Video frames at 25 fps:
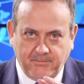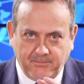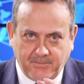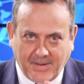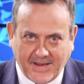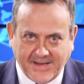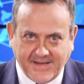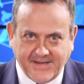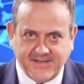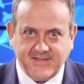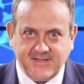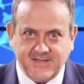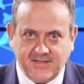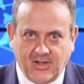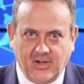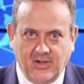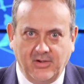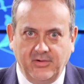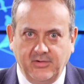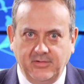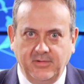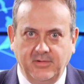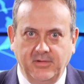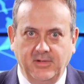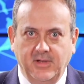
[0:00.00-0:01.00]

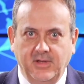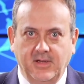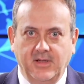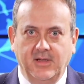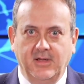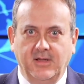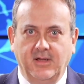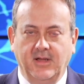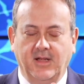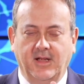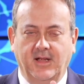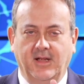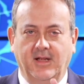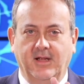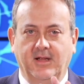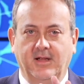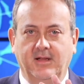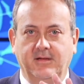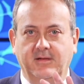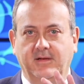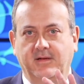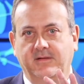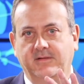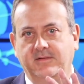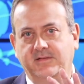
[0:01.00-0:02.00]
baseload uh,
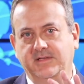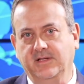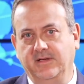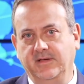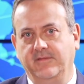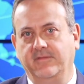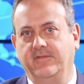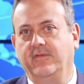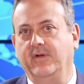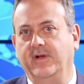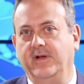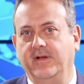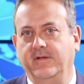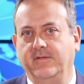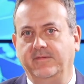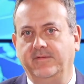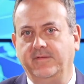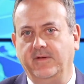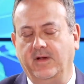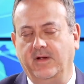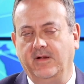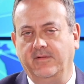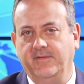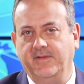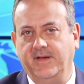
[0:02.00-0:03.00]
delivery of,
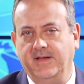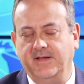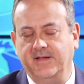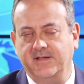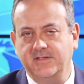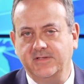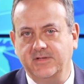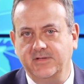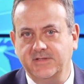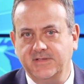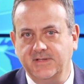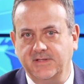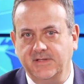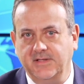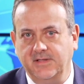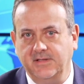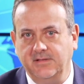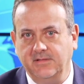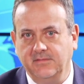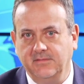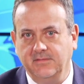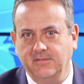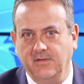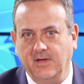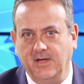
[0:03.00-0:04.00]
of electricity,
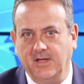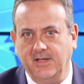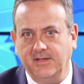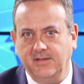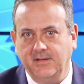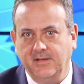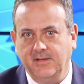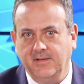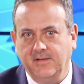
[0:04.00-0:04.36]
right?